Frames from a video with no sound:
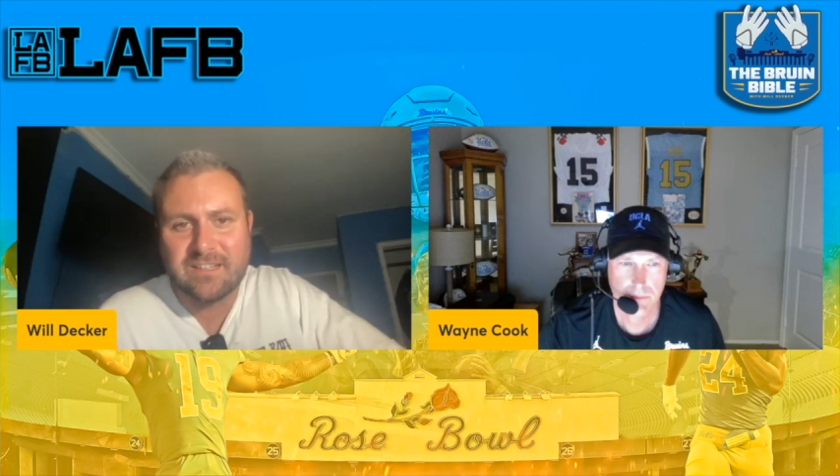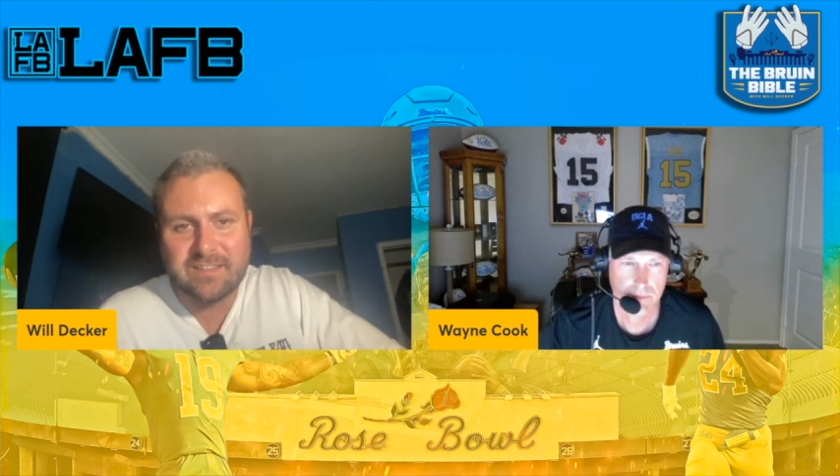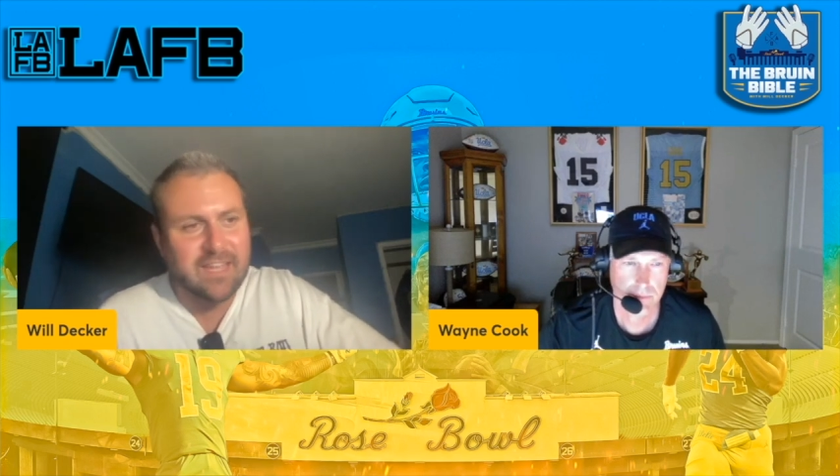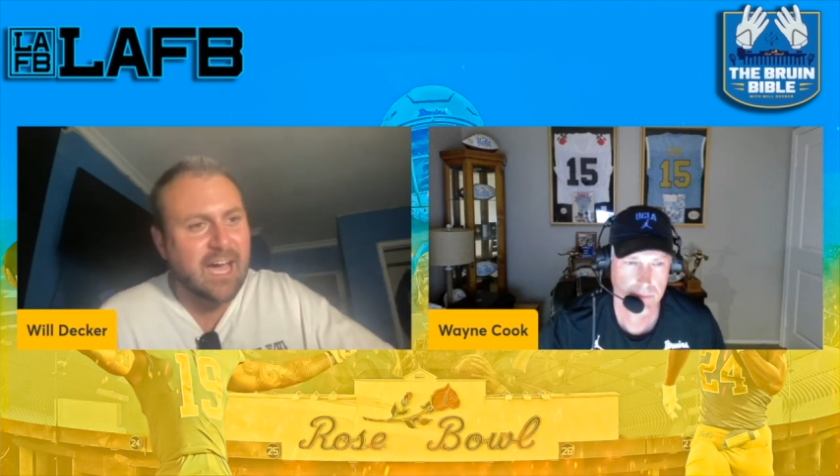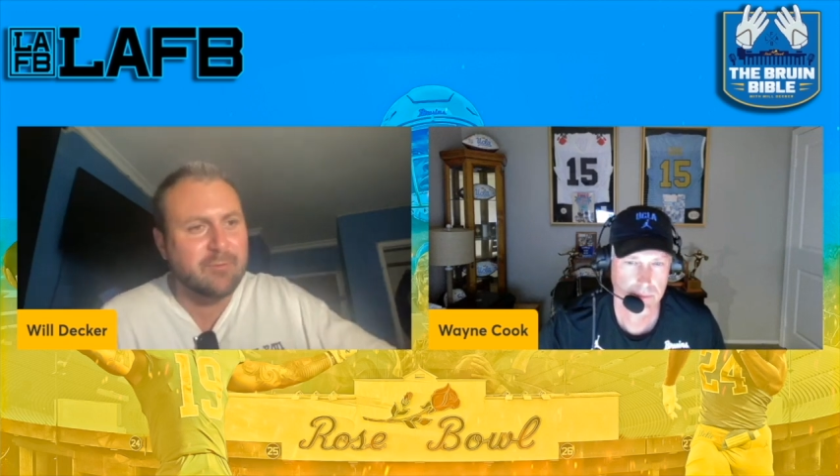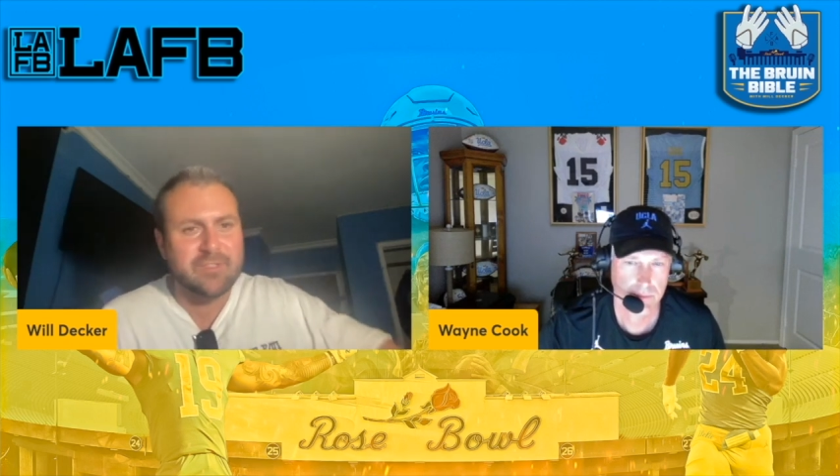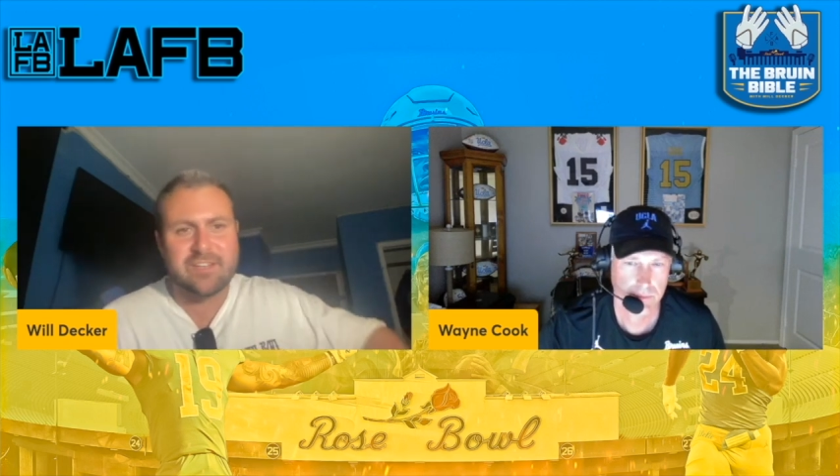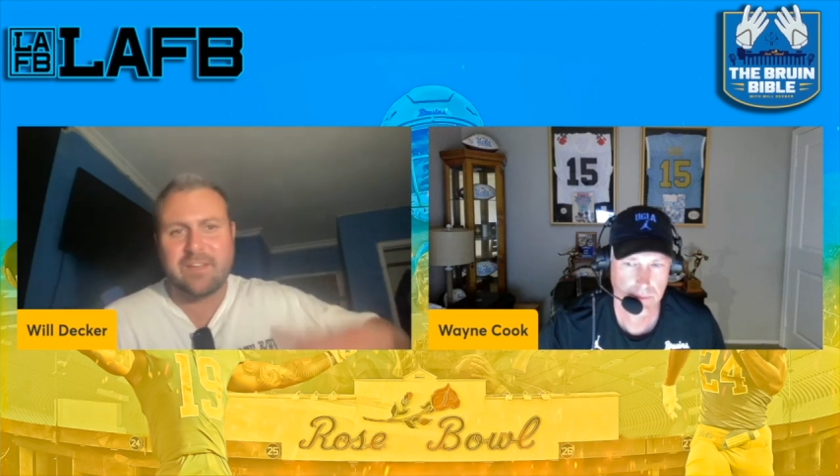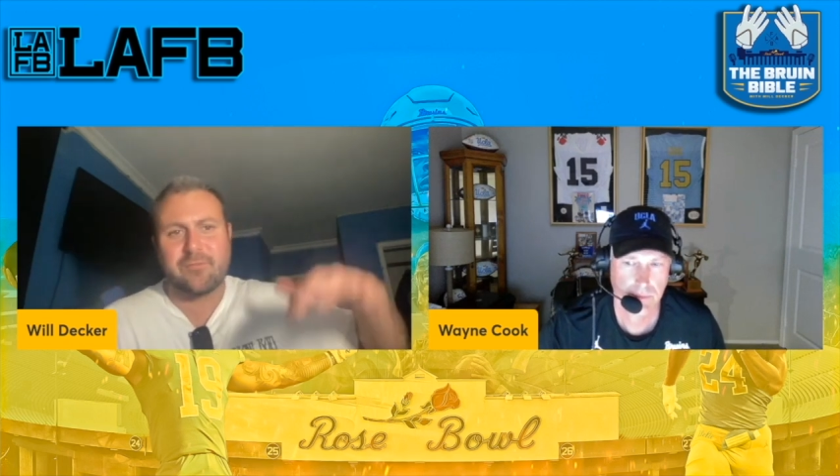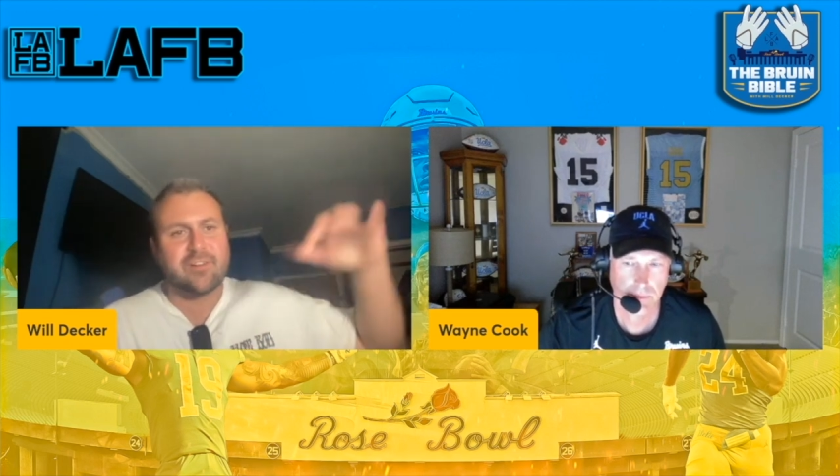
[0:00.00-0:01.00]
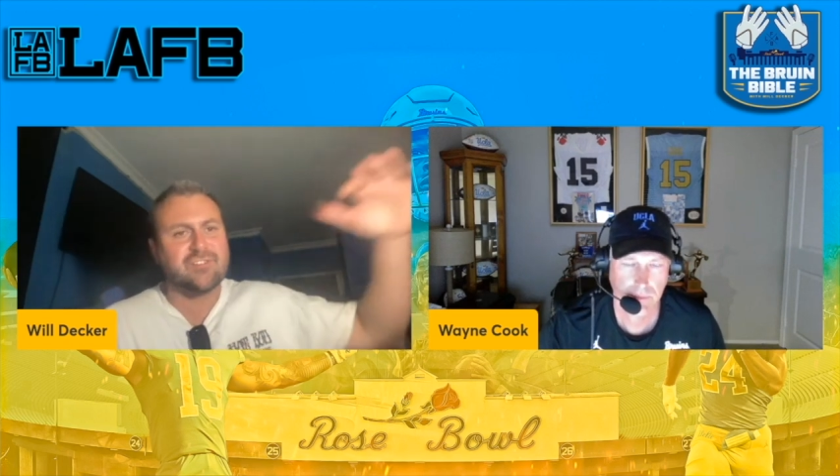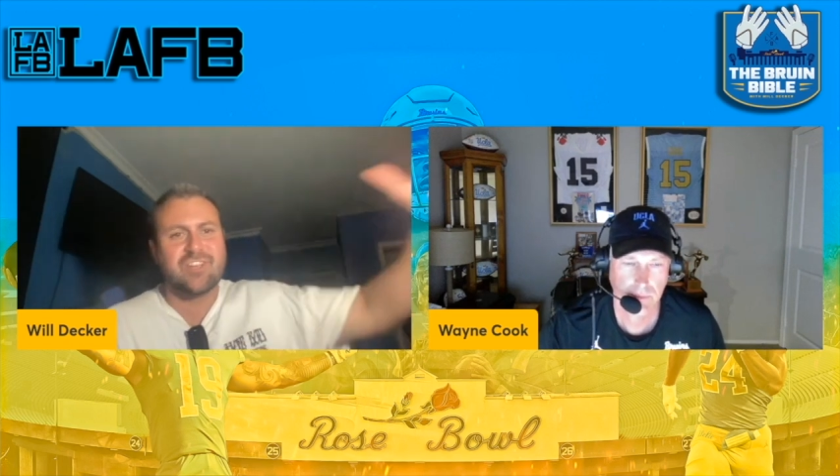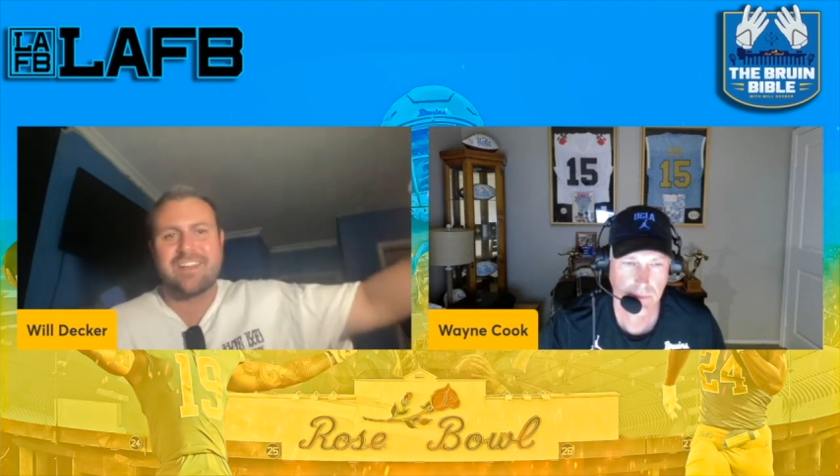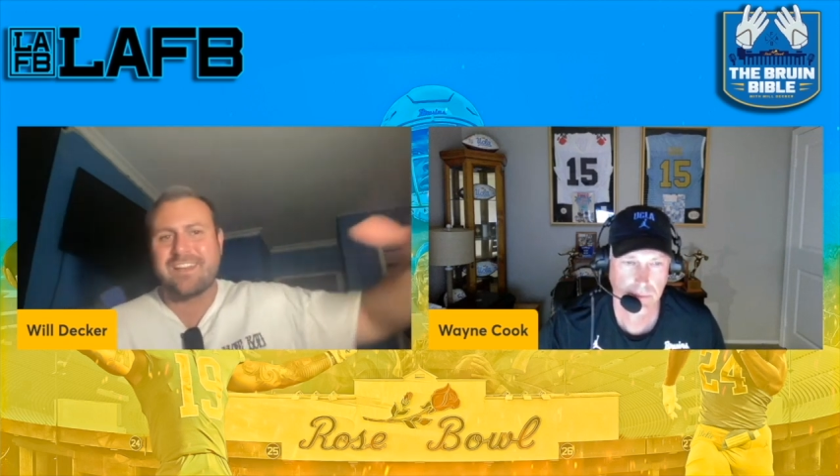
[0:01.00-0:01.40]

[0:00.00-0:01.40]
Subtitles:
not with a different agenda,